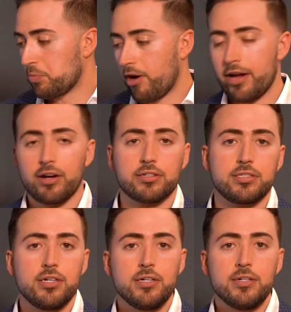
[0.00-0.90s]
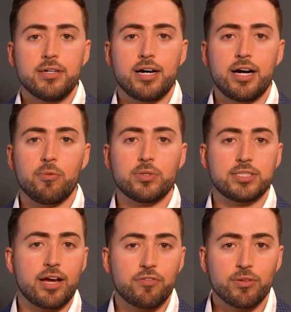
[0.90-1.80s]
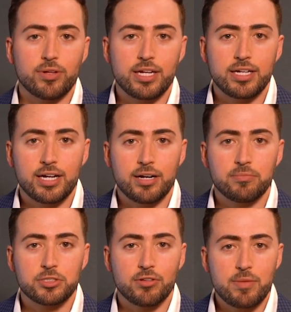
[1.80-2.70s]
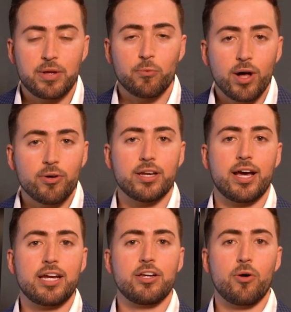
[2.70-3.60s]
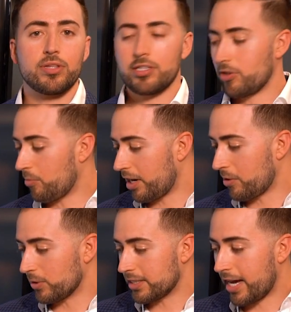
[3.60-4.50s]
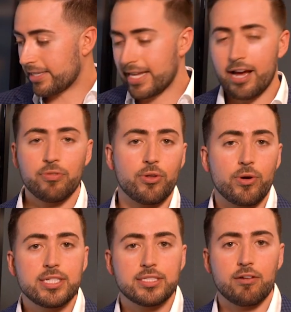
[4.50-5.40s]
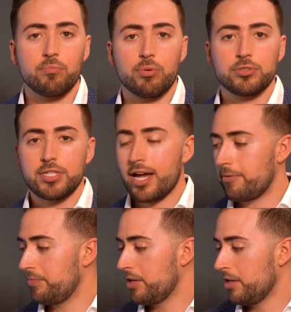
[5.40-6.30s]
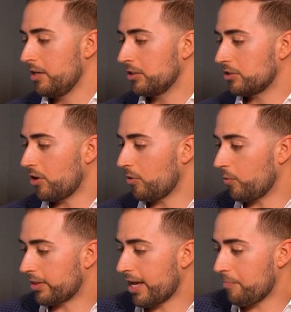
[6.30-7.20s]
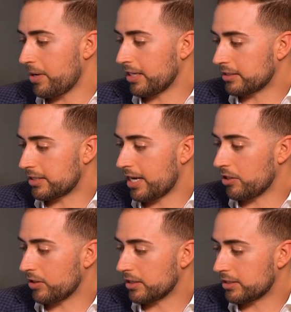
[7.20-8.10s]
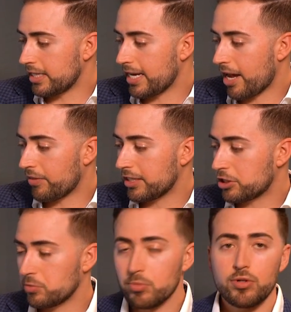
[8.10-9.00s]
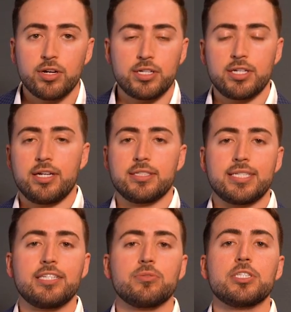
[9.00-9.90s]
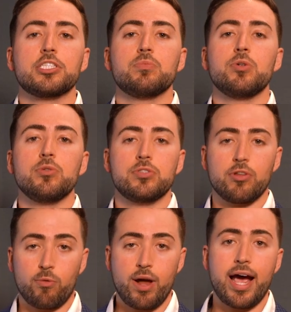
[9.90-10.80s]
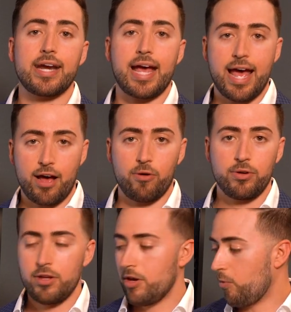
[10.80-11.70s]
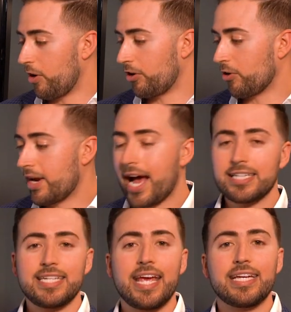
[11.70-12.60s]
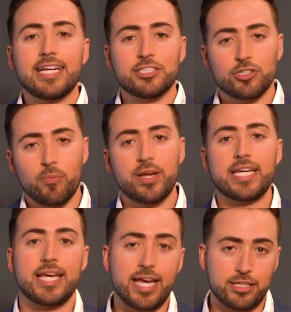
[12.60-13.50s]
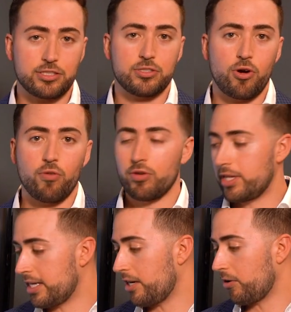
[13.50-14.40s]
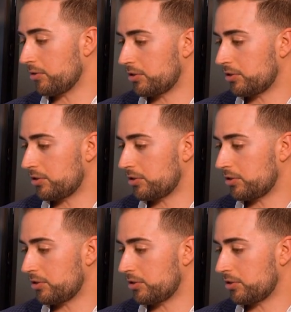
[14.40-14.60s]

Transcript: product was definitely sleeping well at night, knowing that their money was not down 37%. So with that being said, you can see how this it essentially smooths the ride out, where you're not taking so many hits over the years.